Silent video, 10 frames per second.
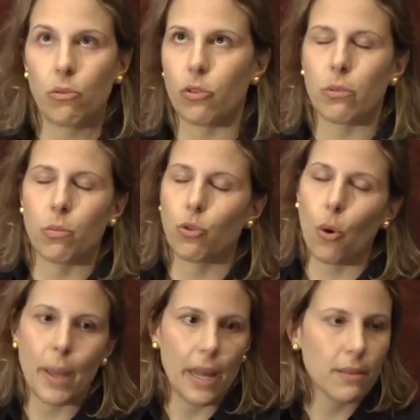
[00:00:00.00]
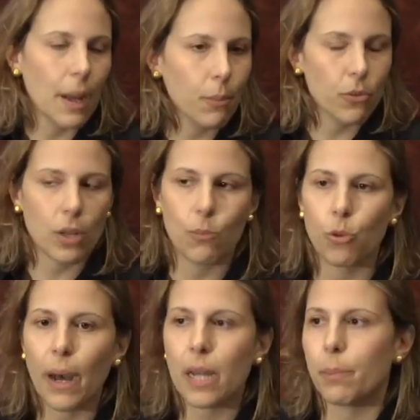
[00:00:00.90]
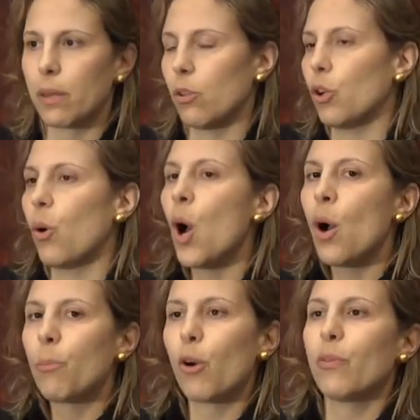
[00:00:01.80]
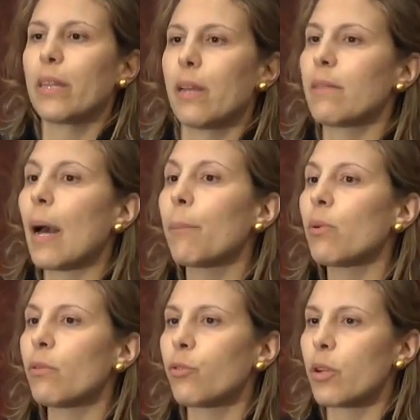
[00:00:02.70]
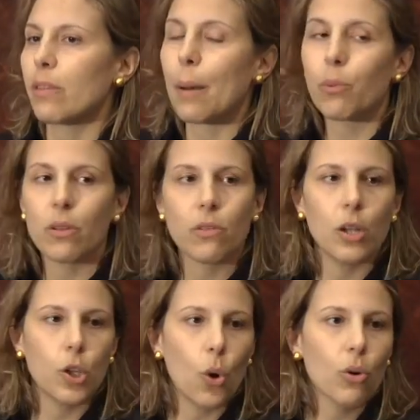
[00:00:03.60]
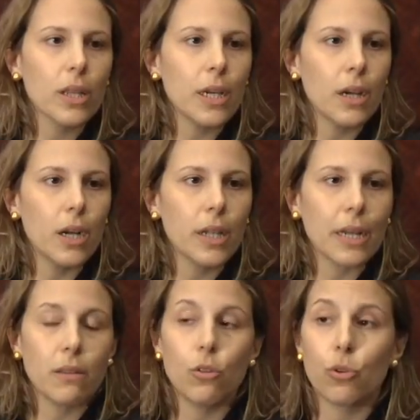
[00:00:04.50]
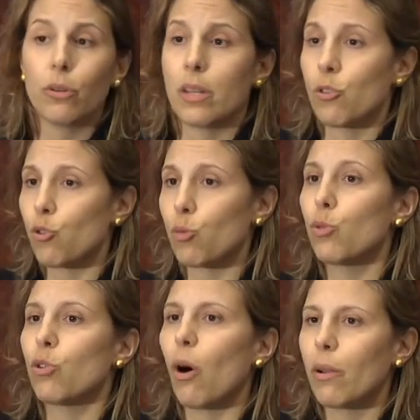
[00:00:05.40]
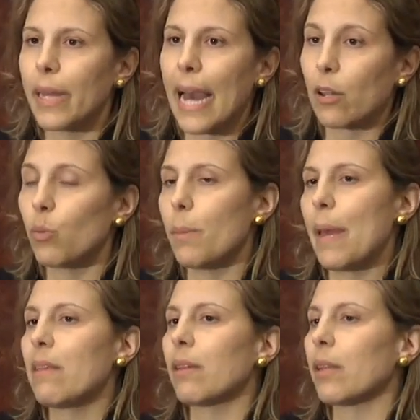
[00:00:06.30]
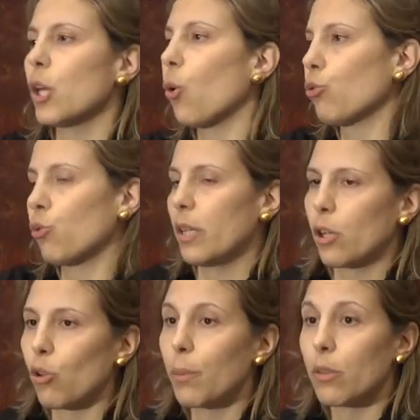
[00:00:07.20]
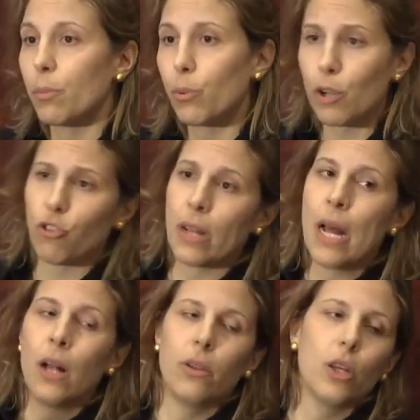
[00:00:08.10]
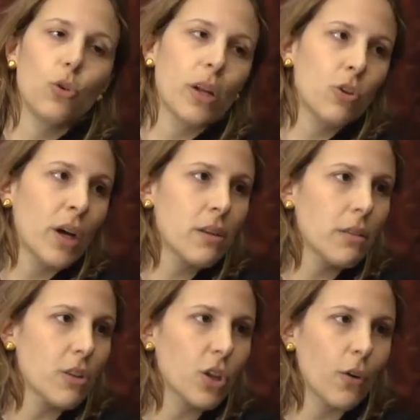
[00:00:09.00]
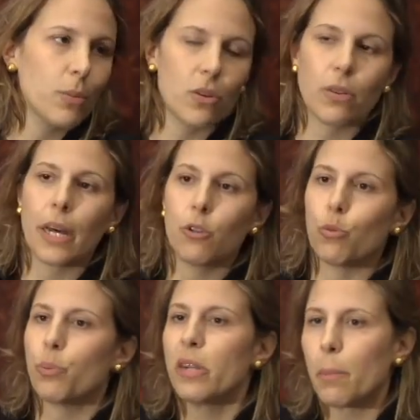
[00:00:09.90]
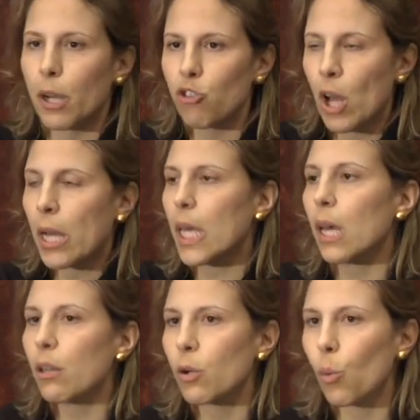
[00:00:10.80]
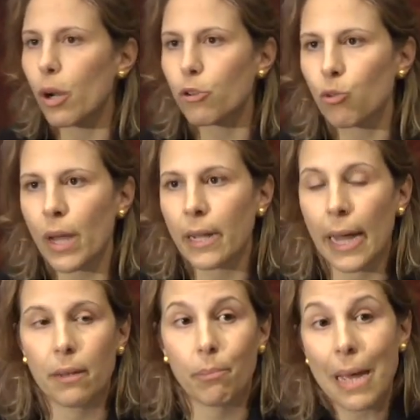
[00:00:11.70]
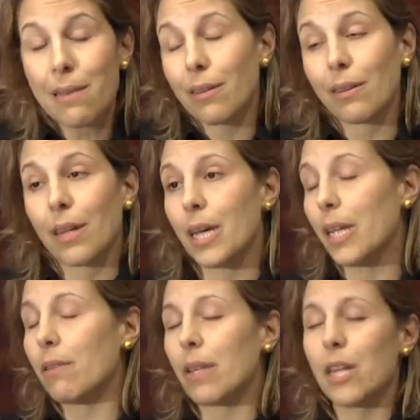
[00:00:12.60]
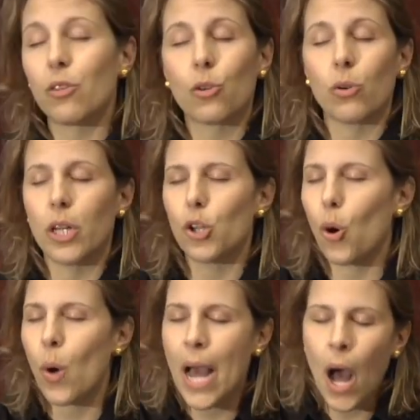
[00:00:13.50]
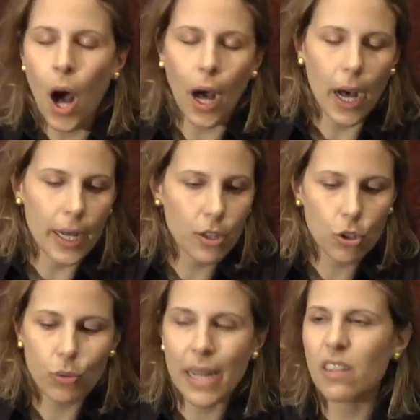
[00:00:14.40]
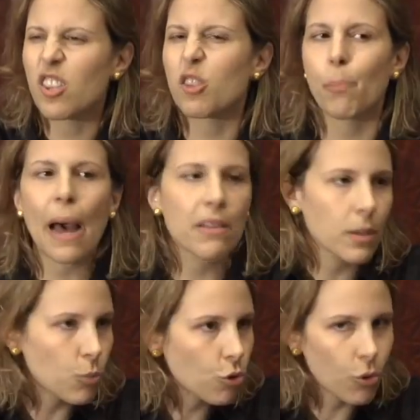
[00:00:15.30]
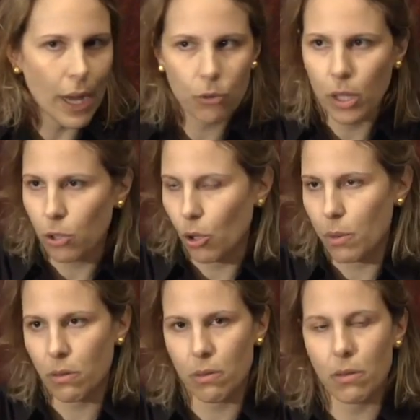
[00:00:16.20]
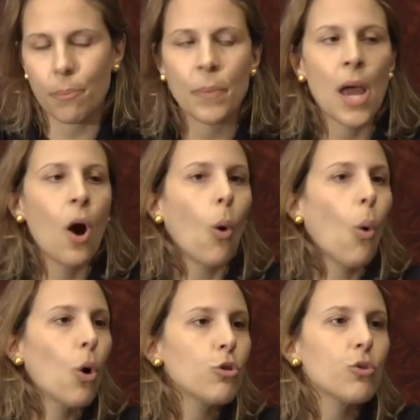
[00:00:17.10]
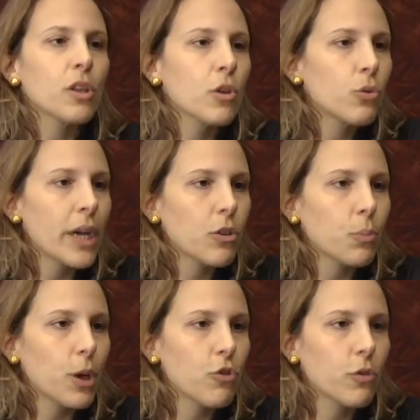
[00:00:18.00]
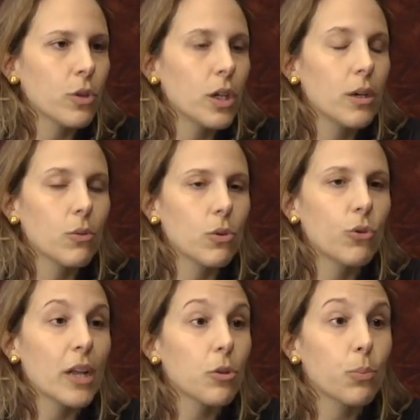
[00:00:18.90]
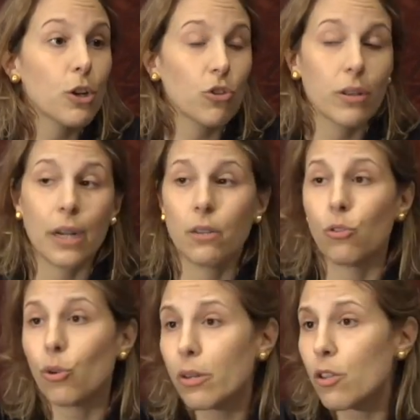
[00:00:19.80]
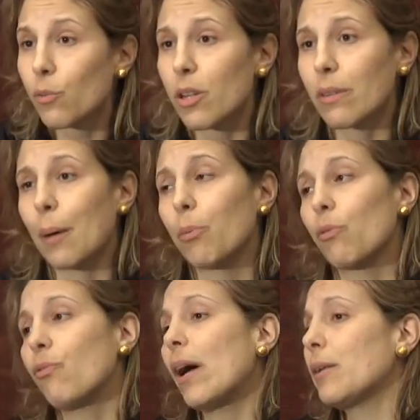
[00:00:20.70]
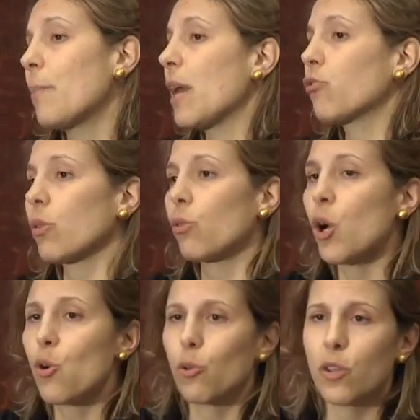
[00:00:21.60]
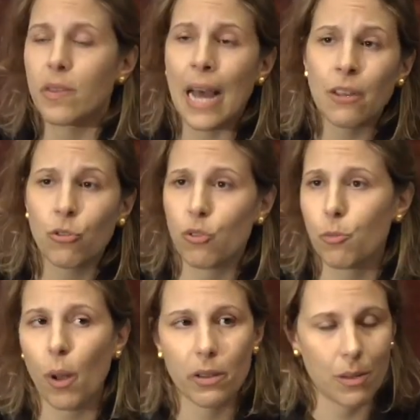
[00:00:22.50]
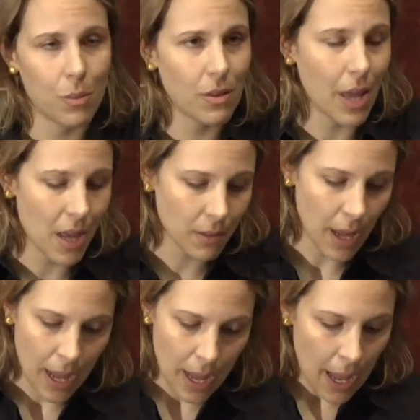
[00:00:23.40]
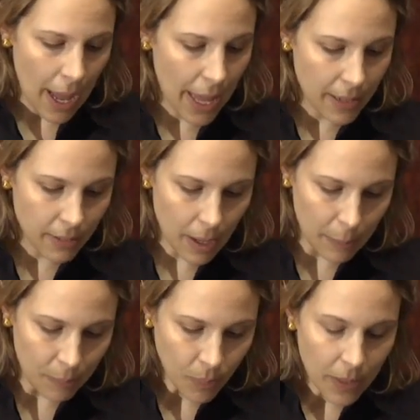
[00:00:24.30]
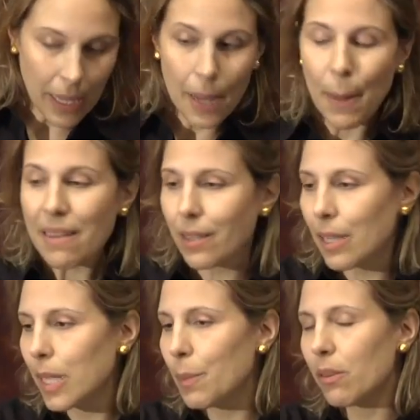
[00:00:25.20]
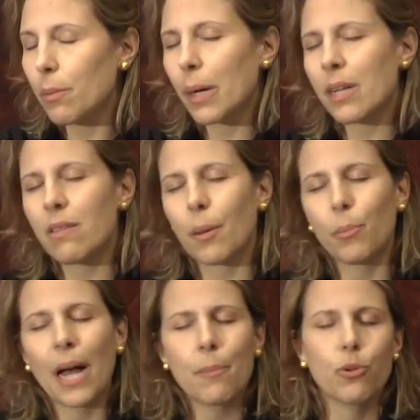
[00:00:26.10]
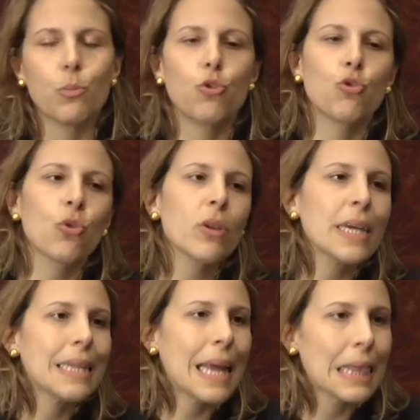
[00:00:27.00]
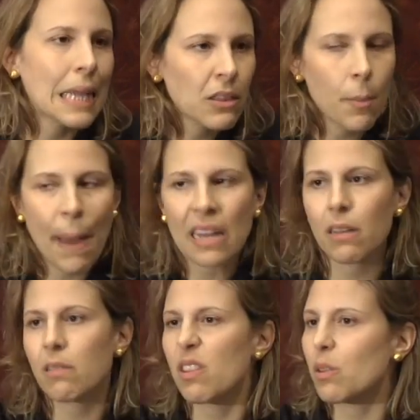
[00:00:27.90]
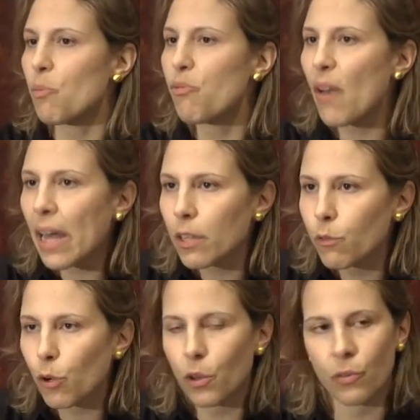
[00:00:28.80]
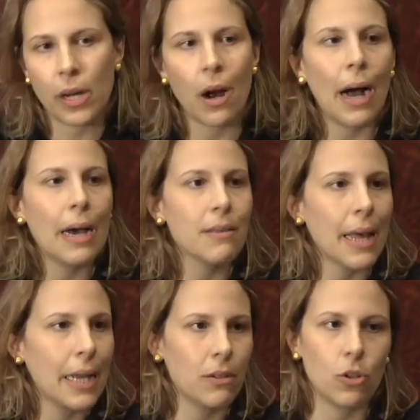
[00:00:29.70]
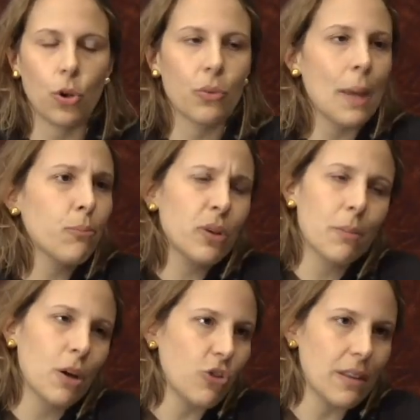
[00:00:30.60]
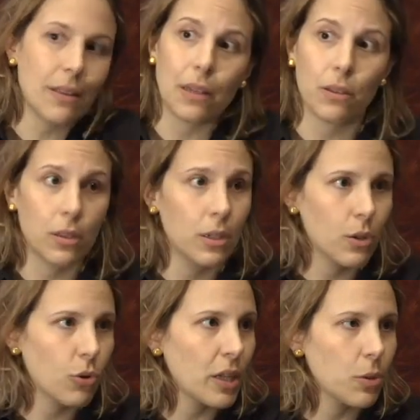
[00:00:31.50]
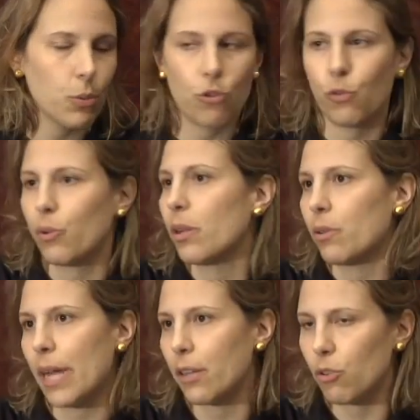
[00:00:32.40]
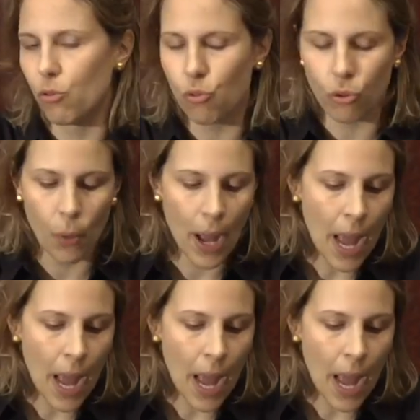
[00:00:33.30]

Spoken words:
just so many examples come to mind, but, you know, perfect example, for example, is in the early 1930s, the Smoot-Hawley Act, where basically going through an economic depression, the United States government decided to pretty much kill the world trade, and basically it created spasms throughout the economic system. Or during the Great Depression in the 1930s, for example, Fed makes disastrous policy mistakes, and they basically limit the money supply prematurely. They let the banking system fail in front of their eyes, and you know, they pretty much extended the Great Depression for another 8 years or so.